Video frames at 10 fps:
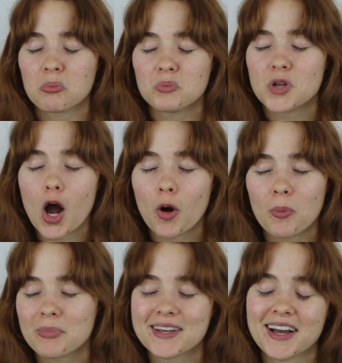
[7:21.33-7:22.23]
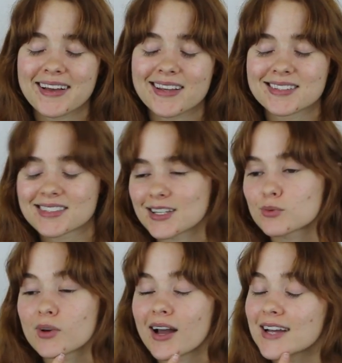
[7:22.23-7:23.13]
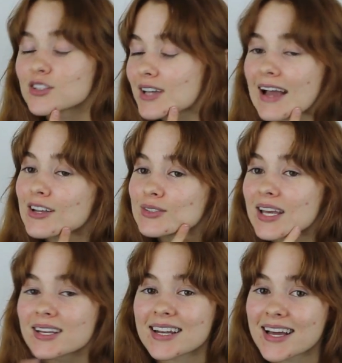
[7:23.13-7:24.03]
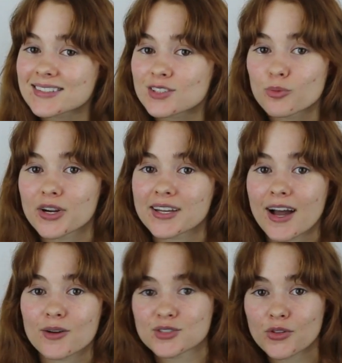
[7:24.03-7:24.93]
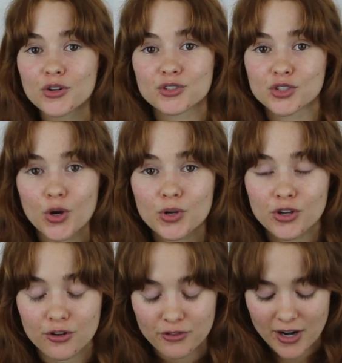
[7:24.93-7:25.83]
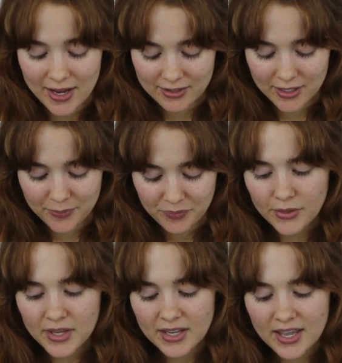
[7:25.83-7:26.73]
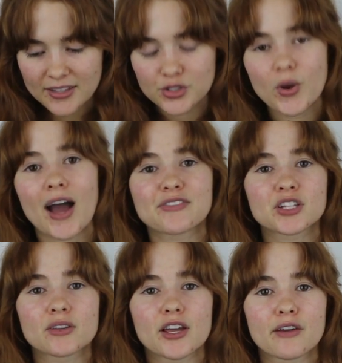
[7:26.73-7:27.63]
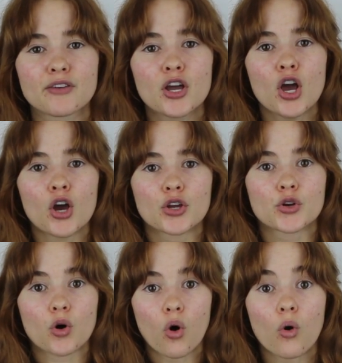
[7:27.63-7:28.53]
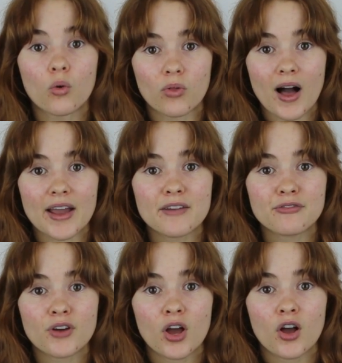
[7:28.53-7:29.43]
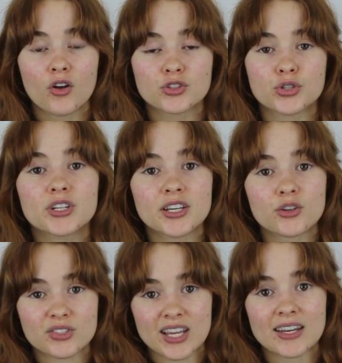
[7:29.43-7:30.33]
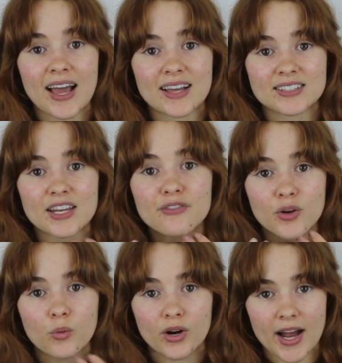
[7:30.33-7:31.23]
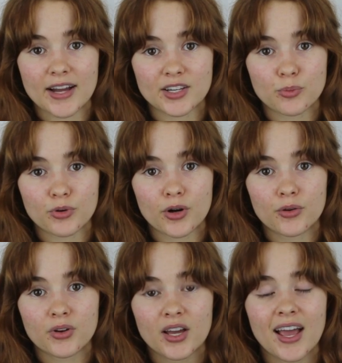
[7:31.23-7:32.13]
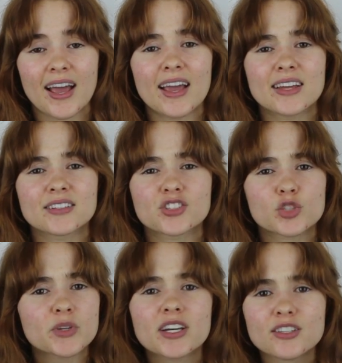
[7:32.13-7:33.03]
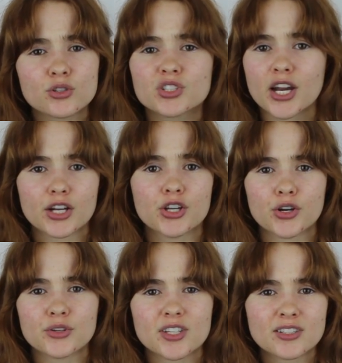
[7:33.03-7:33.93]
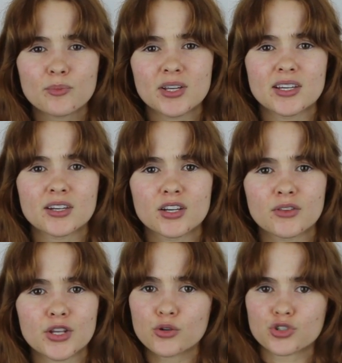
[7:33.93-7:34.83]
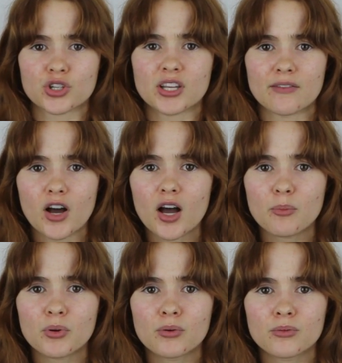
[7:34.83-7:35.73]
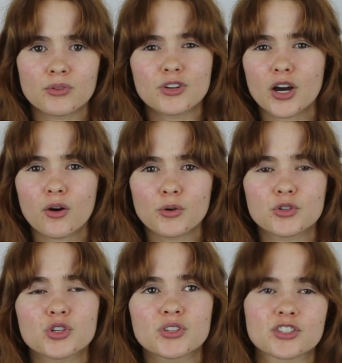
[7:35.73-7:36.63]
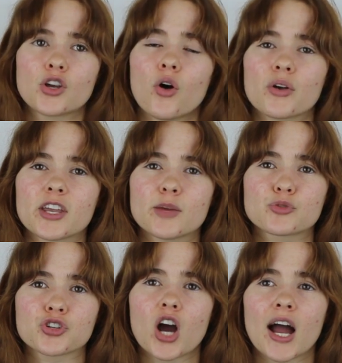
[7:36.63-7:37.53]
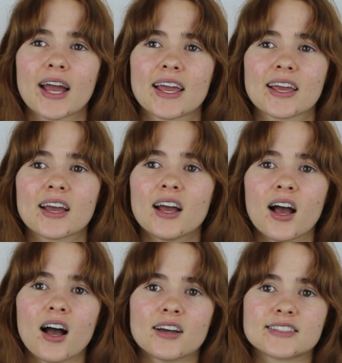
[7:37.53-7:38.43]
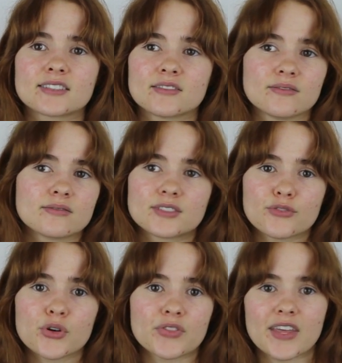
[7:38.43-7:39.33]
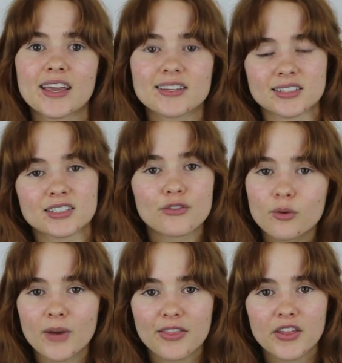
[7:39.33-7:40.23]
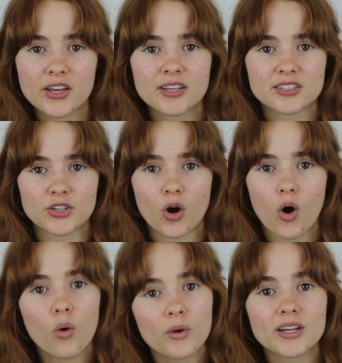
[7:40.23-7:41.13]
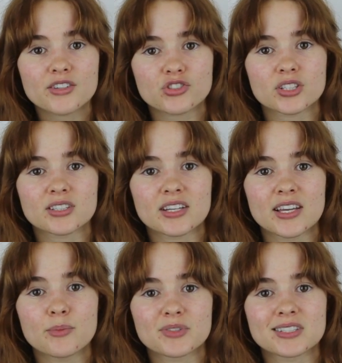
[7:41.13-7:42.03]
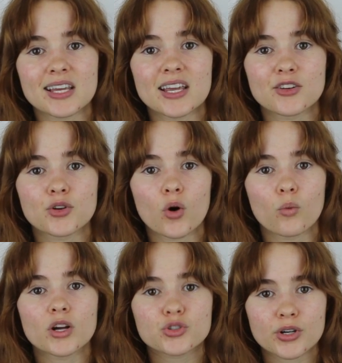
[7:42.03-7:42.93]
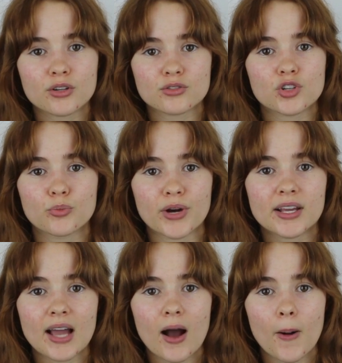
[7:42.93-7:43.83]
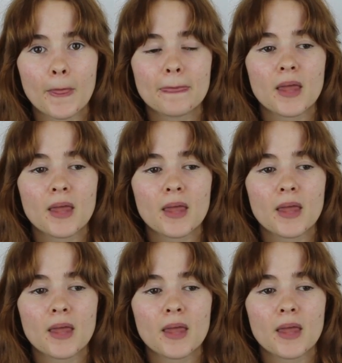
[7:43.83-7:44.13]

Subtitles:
no, because guess what? I took Accutane and I still break out, so there is no cure for acne. The thing is, you have to live your whole life treating your skin as if it were acne prone. And just because there's not a cure doesn't mean that you should give up. You know, you should still keep trying different things and different methods, and always just keep seeing, you know, what triggers your breakout,